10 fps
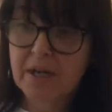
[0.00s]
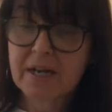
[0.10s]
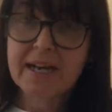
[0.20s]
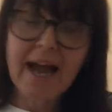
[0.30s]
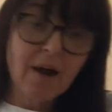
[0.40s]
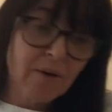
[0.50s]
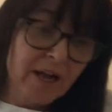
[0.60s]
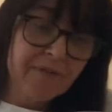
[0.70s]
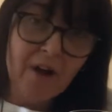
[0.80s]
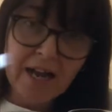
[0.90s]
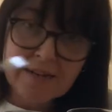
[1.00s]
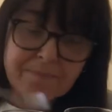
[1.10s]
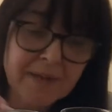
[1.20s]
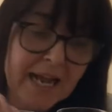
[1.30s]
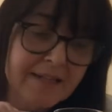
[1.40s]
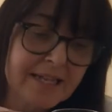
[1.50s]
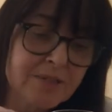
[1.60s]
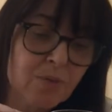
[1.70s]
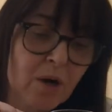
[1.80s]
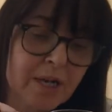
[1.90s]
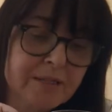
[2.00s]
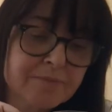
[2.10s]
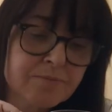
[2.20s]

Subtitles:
Now, if I play this one,